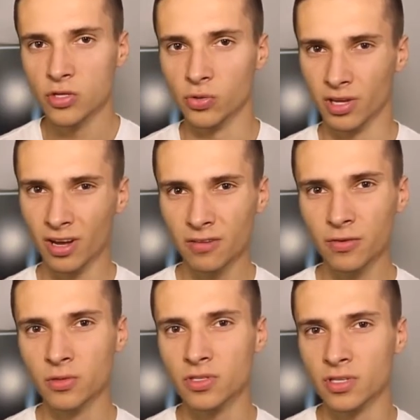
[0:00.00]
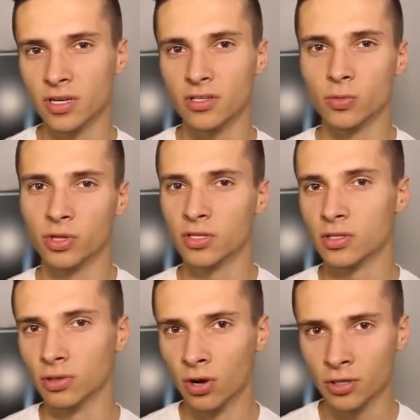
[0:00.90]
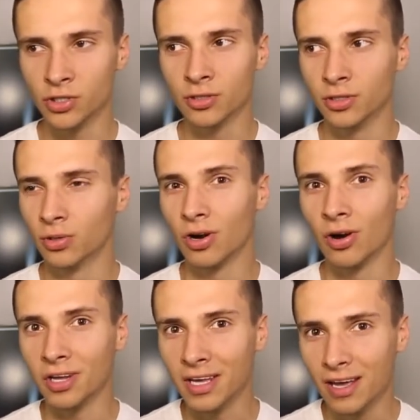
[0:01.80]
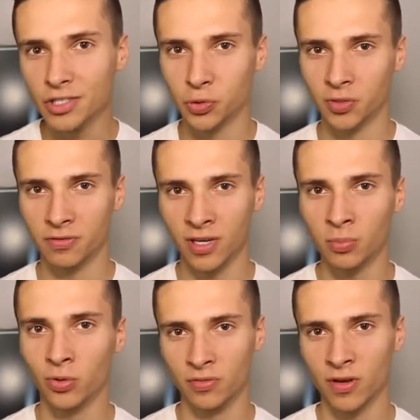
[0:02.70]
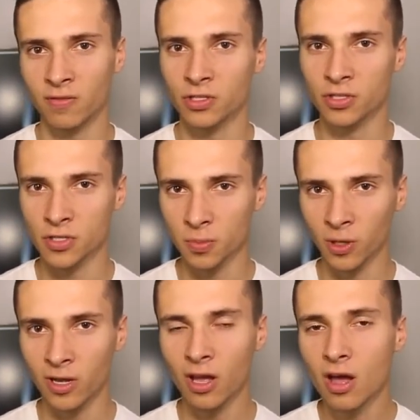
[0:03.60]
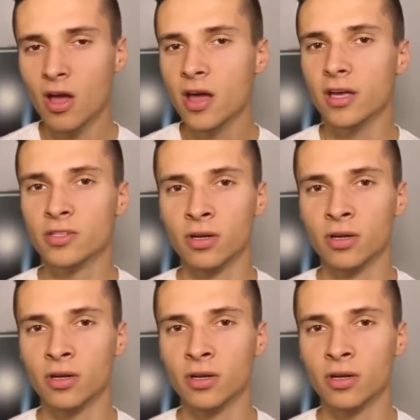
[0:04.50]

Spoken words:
So the iPhone 6 with its larger, gargantuan 5.5 inch display is